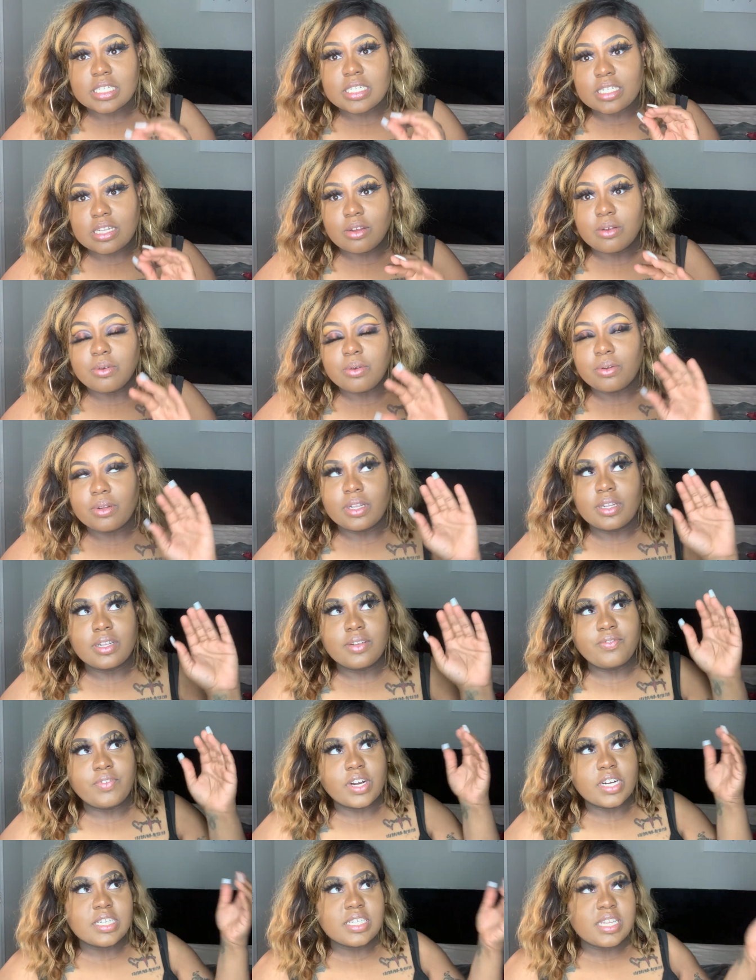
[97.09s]
So
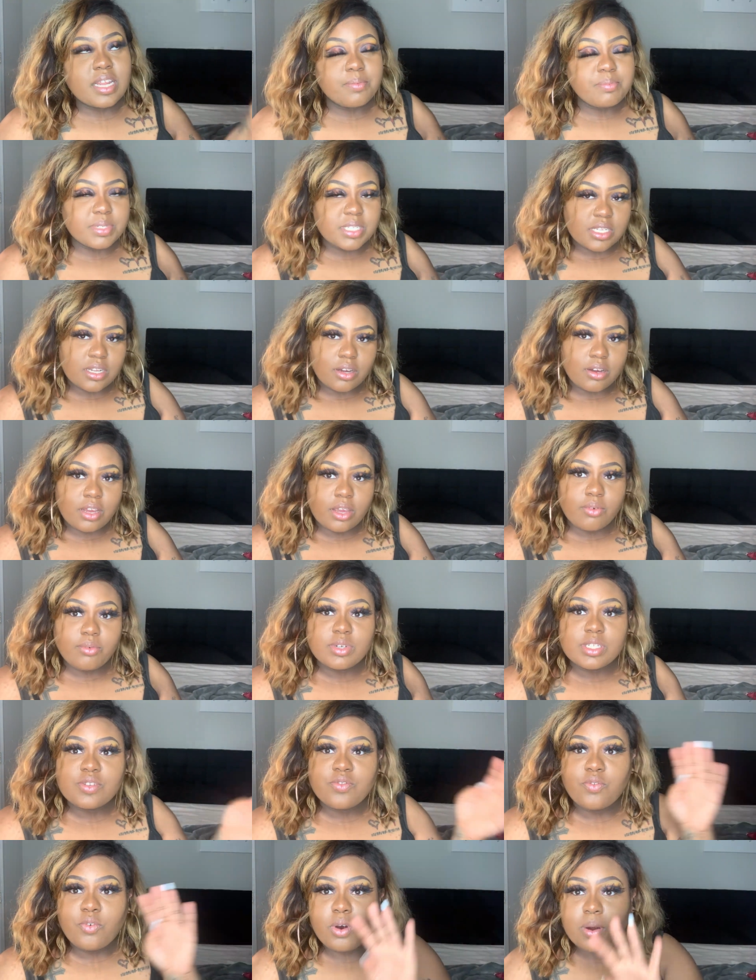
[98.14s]
first episode, it
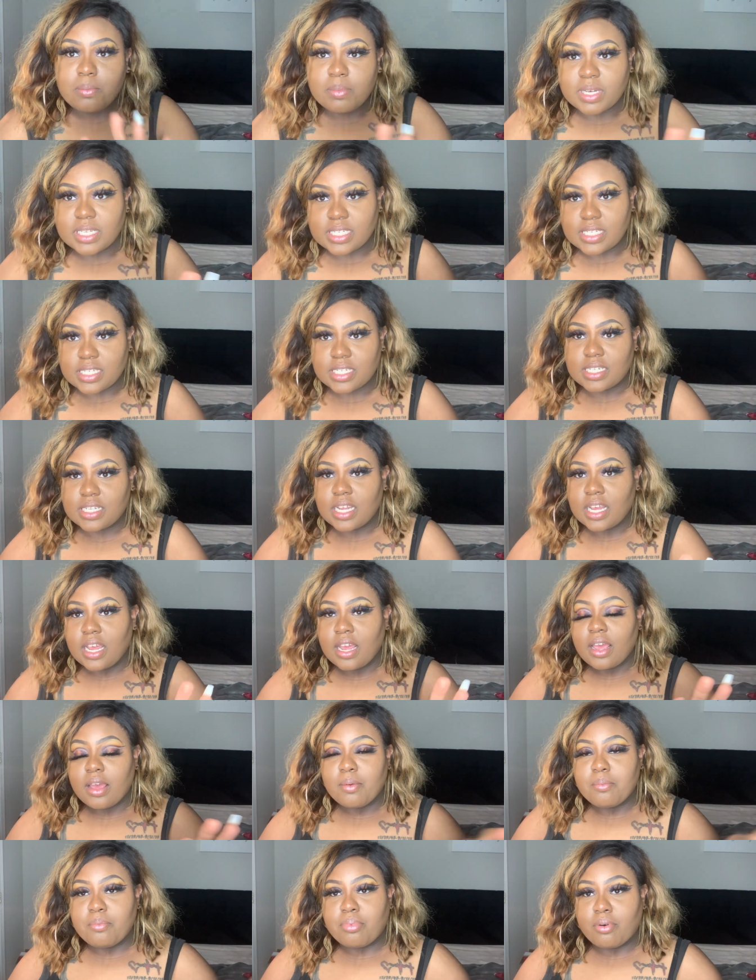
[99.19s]
was four months
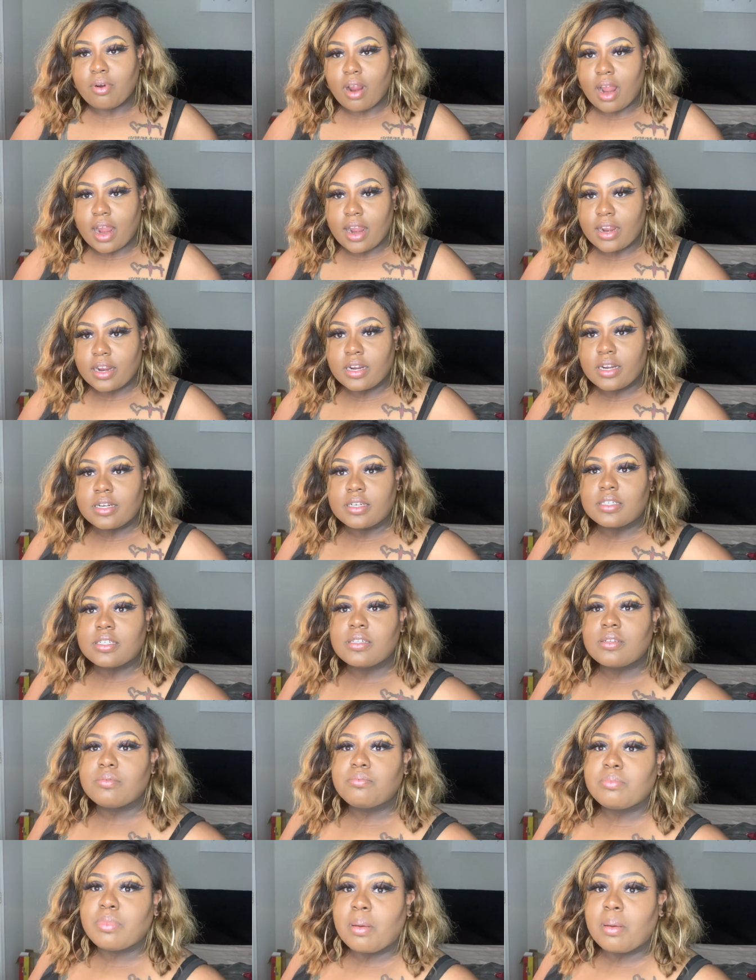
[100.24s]
prior to,